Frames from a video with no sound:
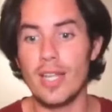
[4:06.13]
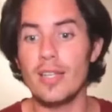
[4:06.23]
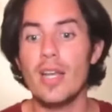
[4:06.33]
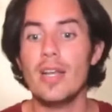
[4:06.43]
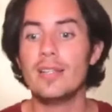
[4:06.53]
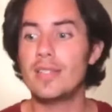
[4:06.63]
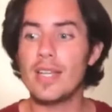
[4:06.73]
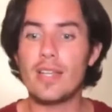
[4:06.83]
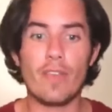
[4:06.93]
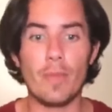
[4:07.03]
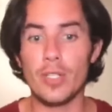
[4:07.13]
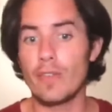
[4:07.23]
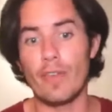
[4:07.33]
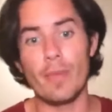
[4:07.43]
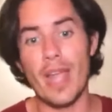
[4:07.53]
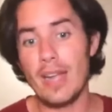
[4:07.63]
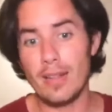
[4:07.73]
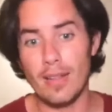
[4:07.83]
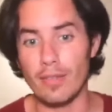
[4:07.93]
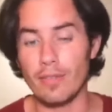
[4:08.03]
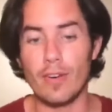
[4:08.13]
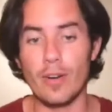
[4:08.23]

They take information from anything,